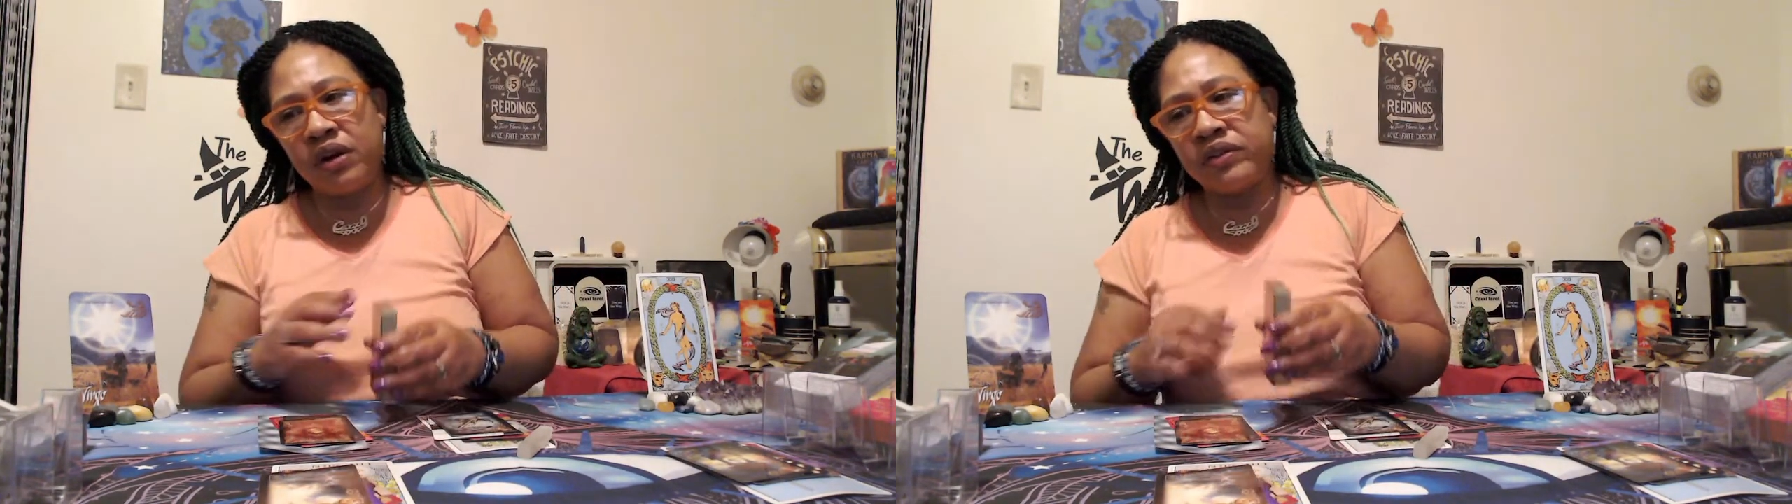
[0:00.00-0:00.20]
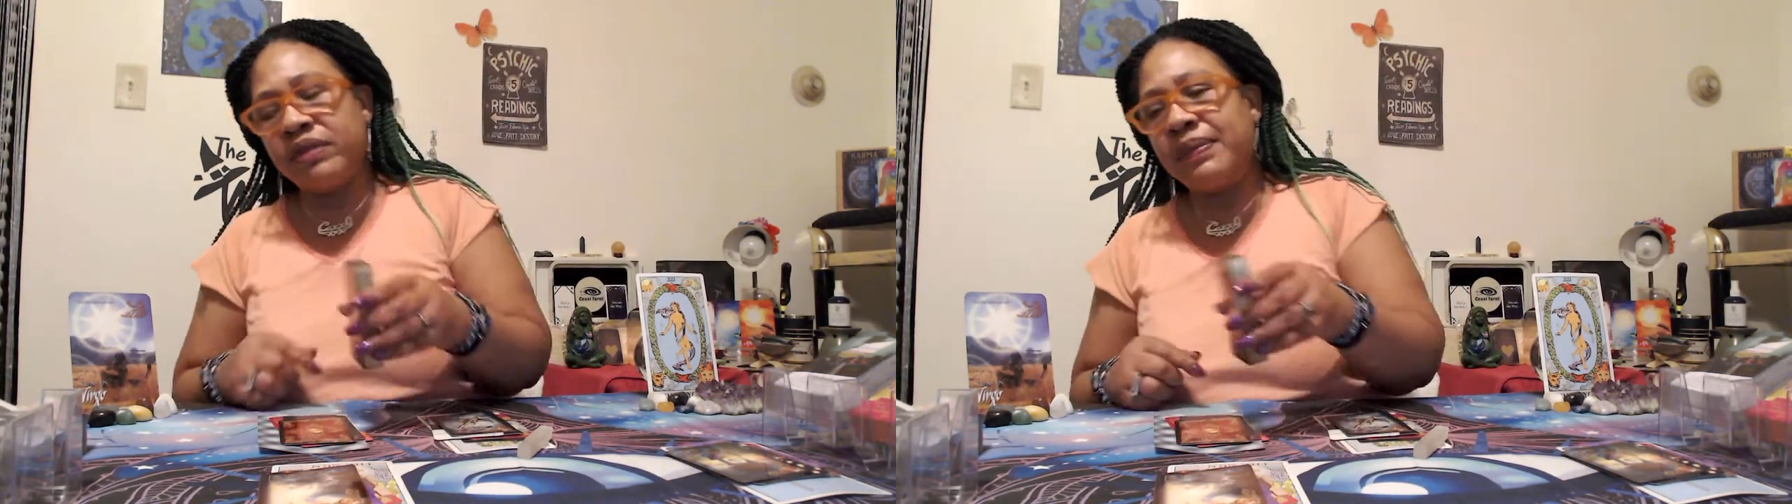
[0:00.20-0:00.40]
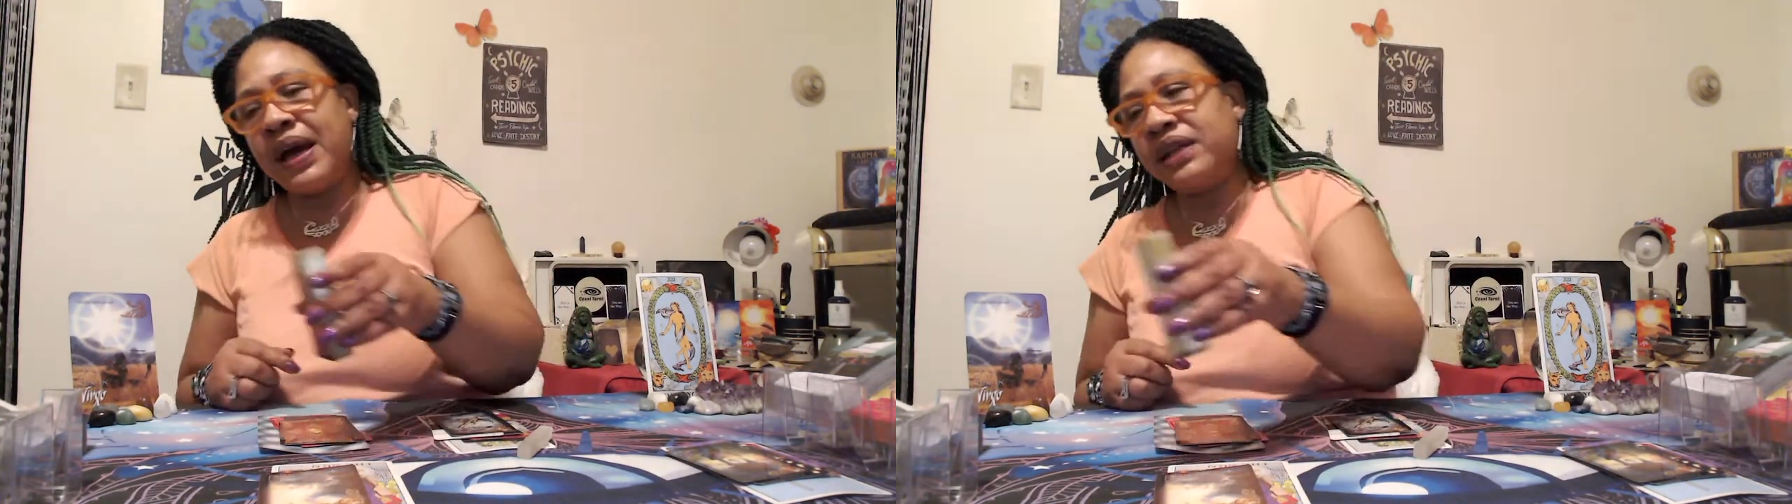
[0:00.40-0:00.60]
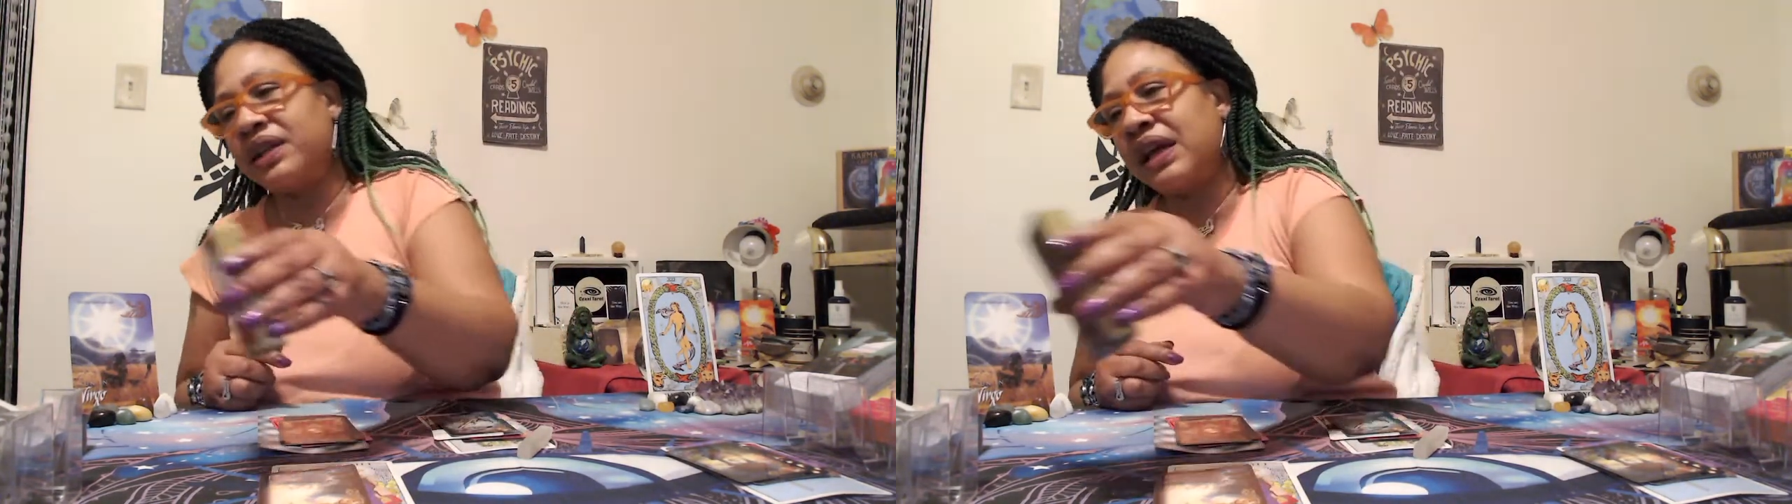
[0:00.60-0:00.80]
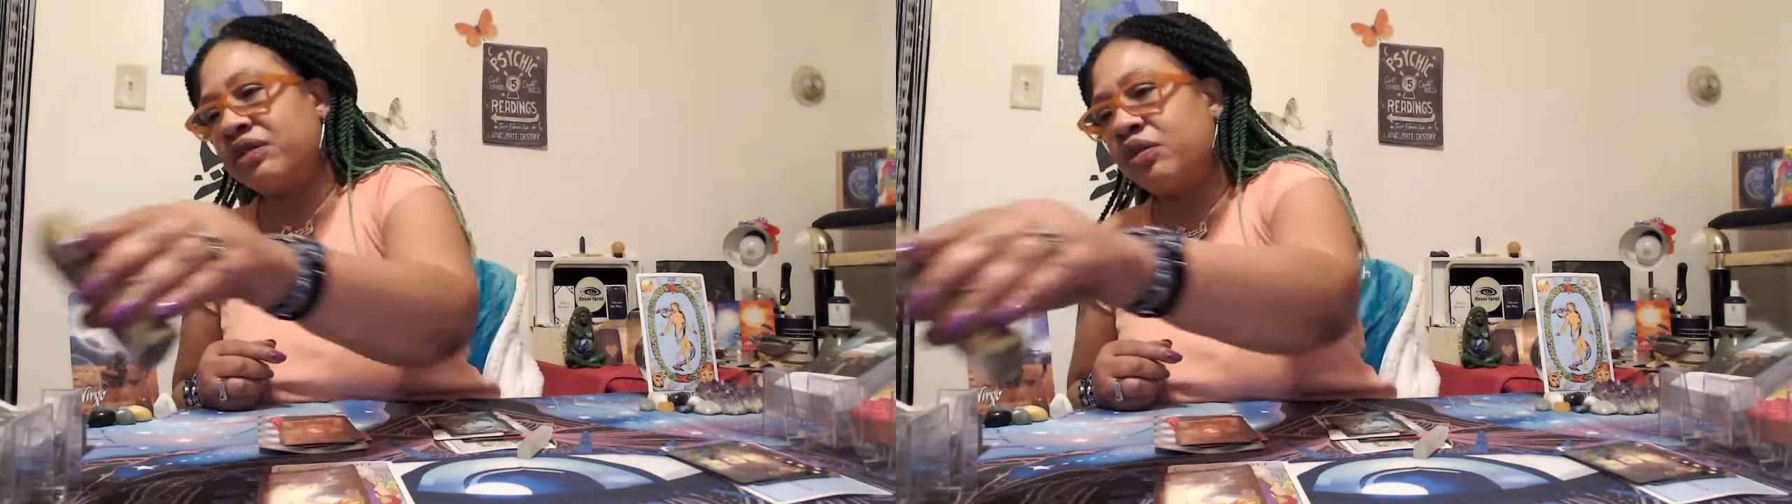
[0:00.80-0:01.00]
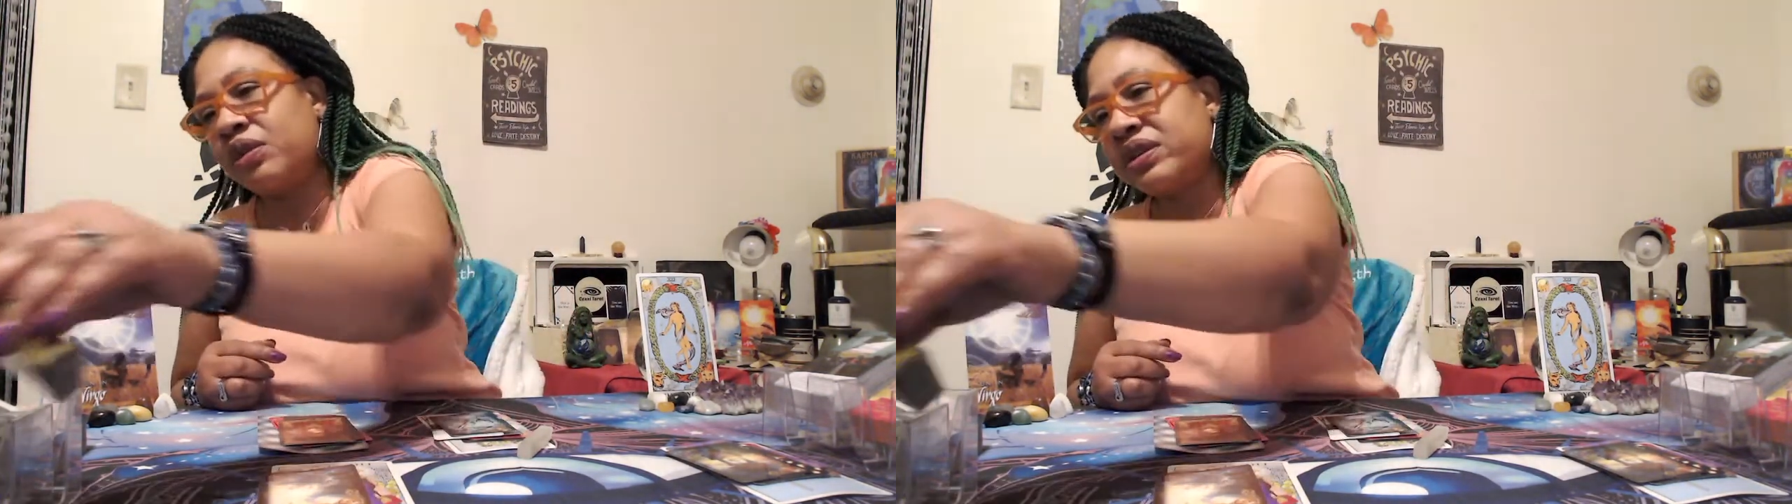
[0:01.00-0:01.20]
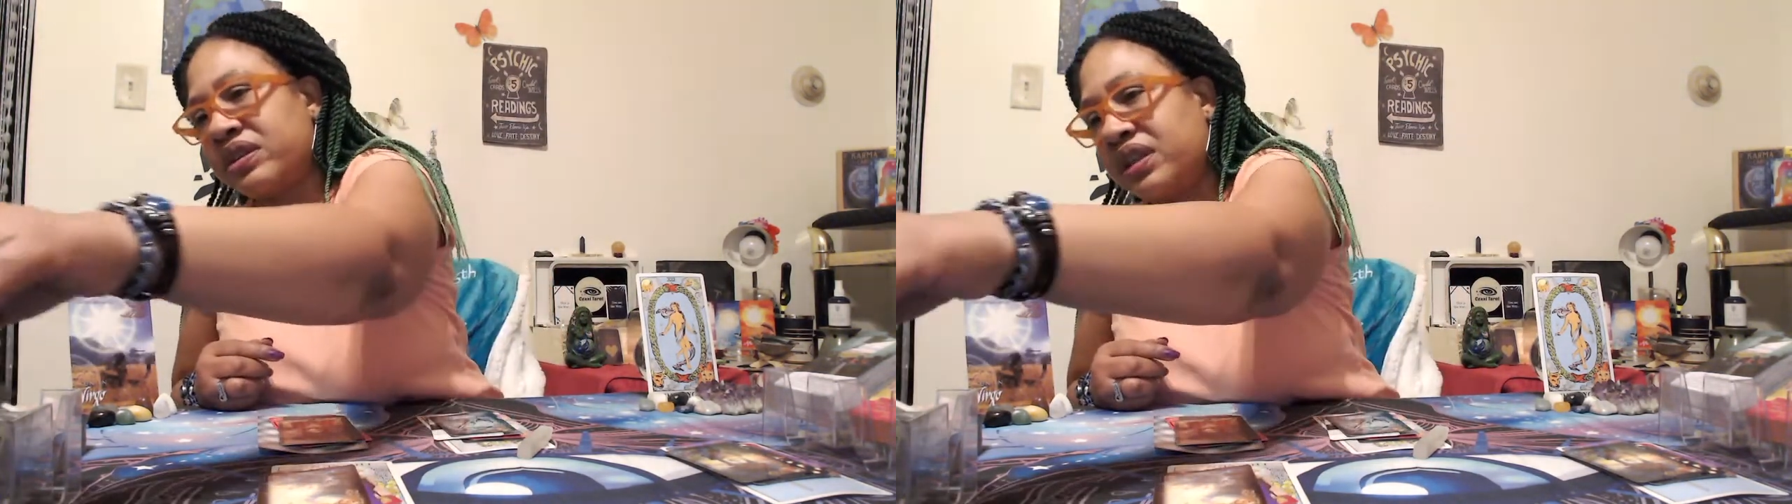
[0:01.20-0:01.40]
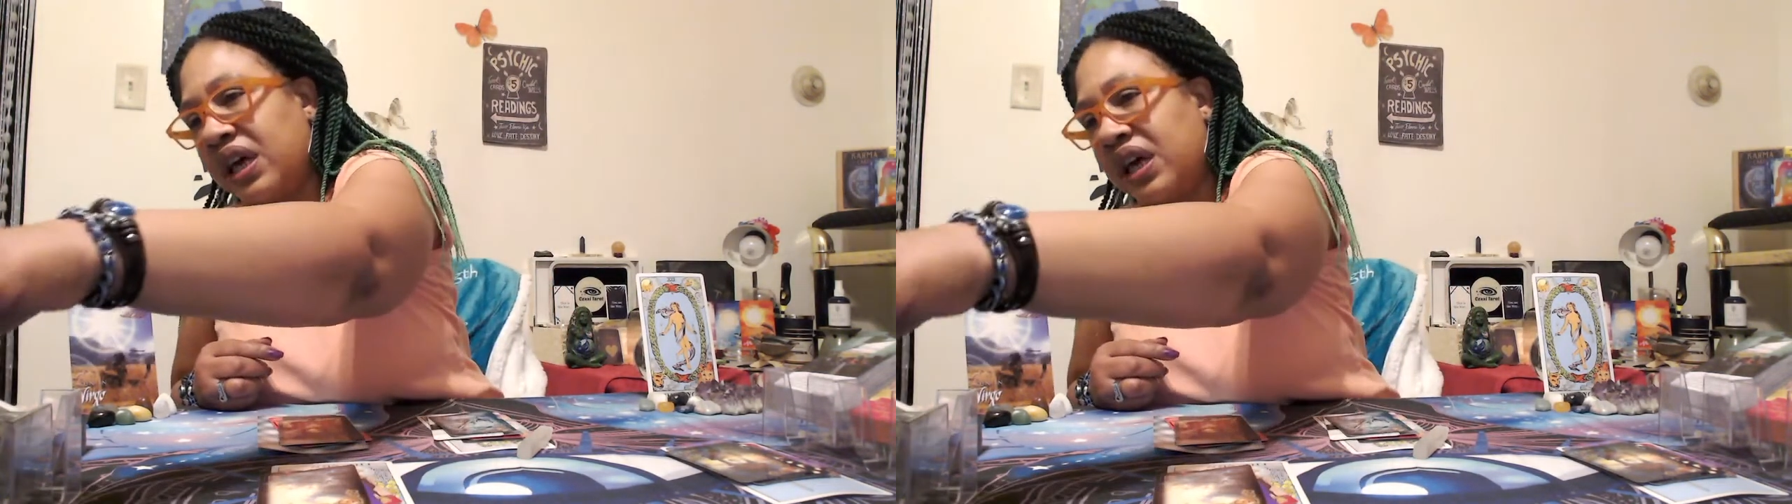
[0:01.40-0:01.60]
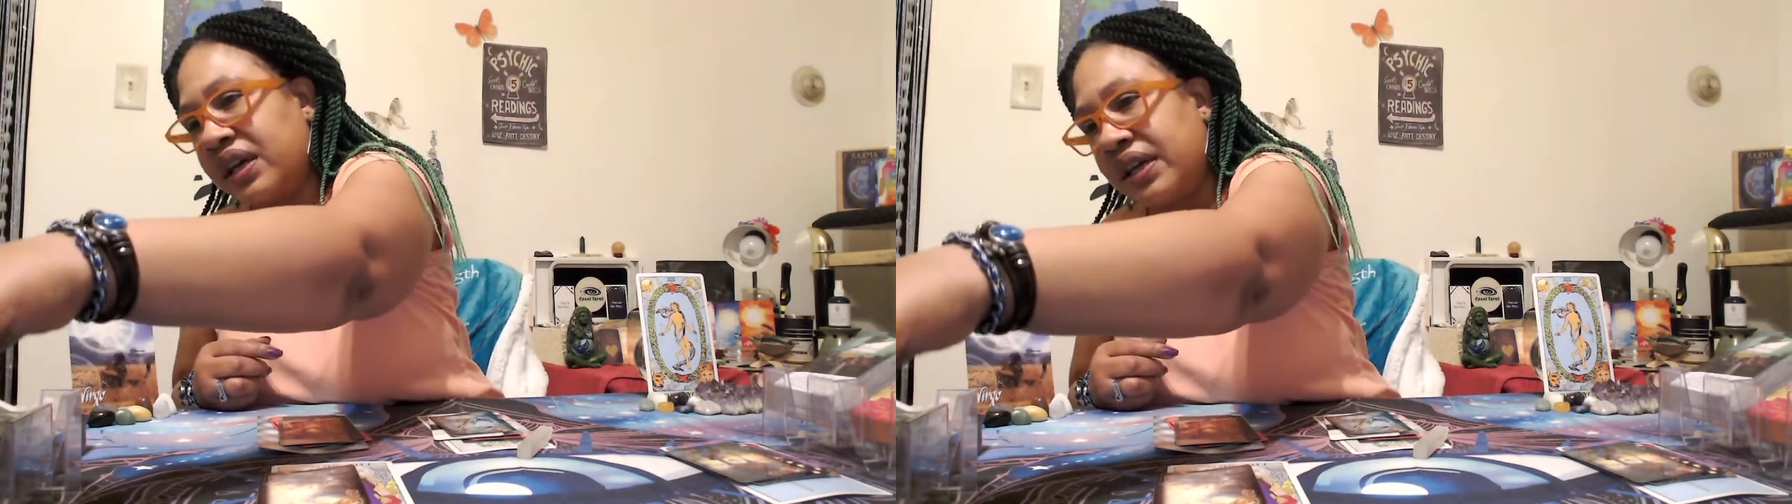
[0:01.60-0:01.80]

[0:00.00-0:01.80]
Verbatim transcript: Somebody like you a slut.